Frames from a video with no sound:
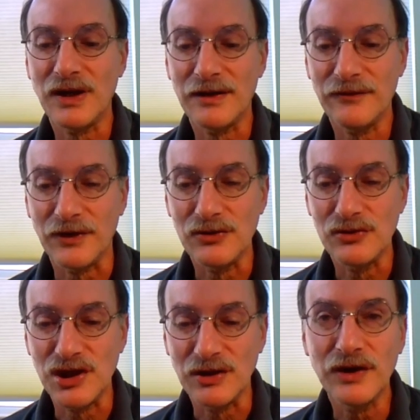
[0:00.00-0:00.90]
have
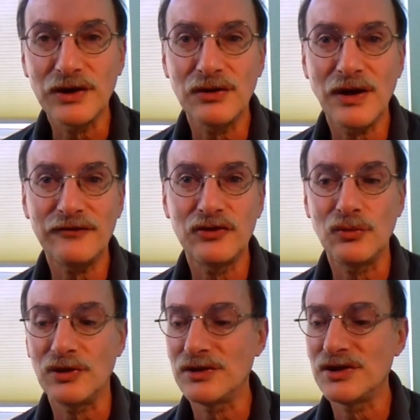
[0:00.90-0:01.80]
Eugene Wigner
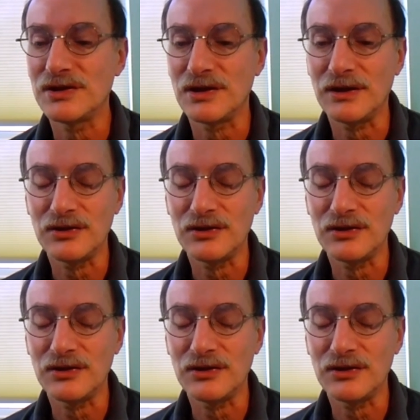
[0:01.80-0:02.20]
afterwards